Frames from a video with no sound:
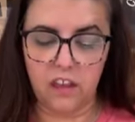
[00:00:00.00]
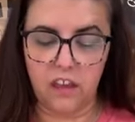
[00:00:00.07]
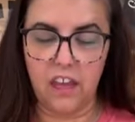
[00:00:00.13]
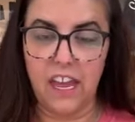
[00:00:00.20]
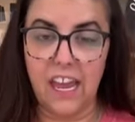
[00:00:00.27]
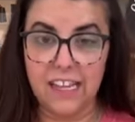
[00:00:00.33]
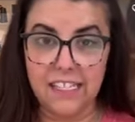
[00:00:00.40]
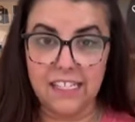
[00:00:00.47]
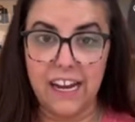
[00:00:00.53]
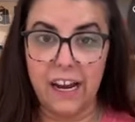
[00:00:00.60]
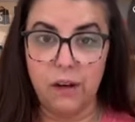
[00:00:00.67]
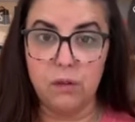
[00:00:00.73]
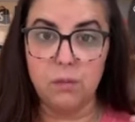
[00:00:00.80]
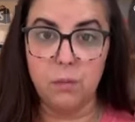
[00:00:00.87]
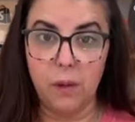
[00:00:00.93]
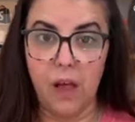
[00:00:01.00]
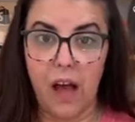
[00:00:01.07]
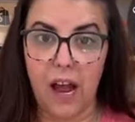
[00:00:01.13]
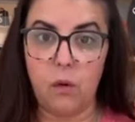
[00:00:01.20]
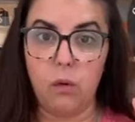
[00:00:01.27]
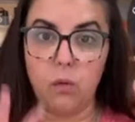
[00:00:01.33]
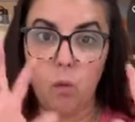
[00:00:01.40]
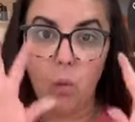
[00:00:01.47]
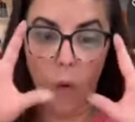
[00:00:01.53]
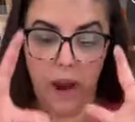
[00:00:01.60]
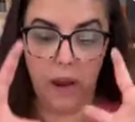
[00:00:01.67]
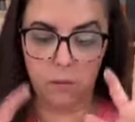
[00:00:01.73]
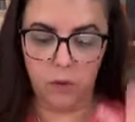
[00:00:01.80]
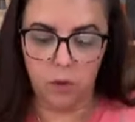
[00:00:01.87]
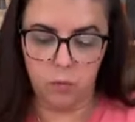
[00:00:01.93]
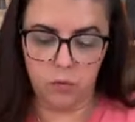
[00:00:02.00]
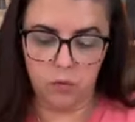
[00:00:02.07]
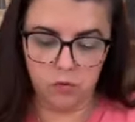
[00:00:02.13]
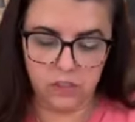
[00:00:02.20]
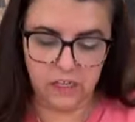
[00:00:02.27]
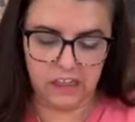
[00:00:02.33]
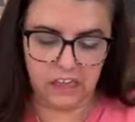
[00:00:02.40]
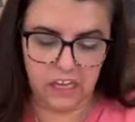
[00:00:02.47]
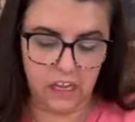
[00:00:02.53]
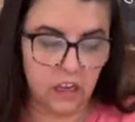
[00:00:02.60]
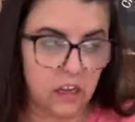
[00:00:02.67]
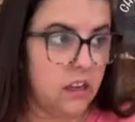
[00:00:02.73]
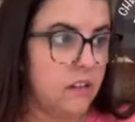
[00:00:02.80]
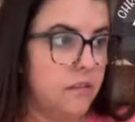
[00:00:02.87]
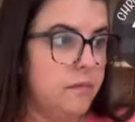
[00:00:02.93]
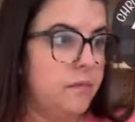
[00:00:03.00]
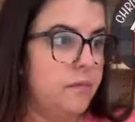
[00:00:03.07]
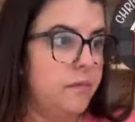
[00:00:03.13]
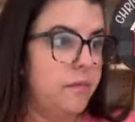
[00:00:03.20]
the inside was black with white pupils, I think.